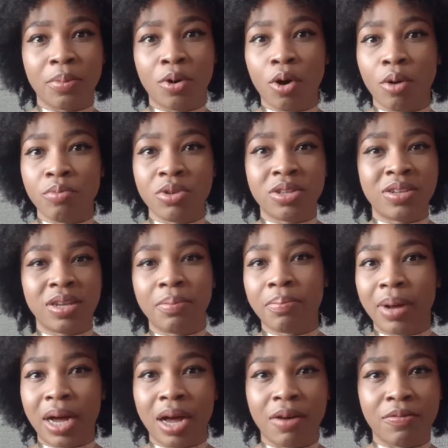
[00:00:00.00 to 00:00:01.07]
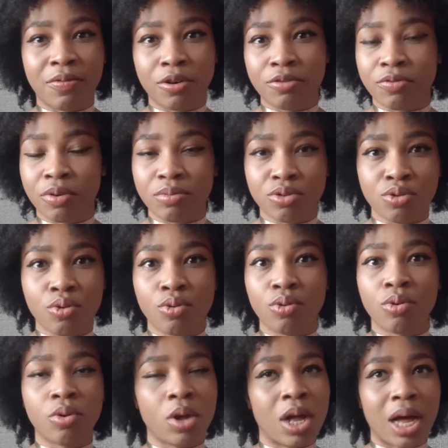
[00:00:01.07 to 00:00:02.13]
commuting back and forth from
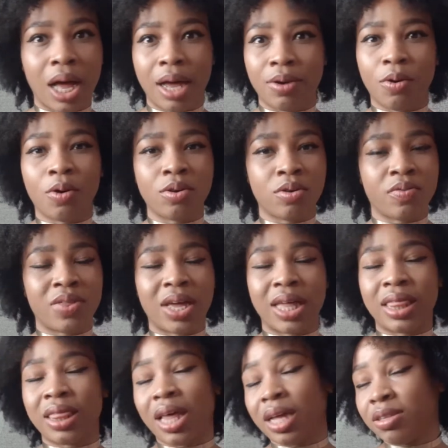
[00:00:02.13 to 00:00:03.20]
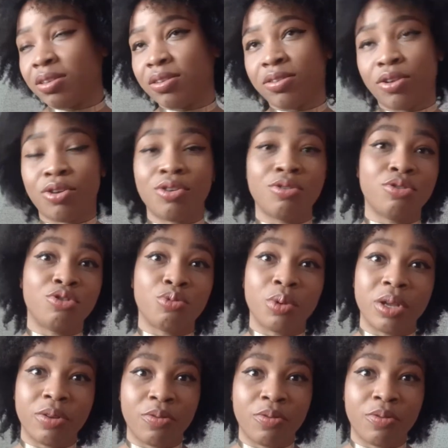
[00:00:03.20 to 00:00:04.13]
school and all of that. That is a huge win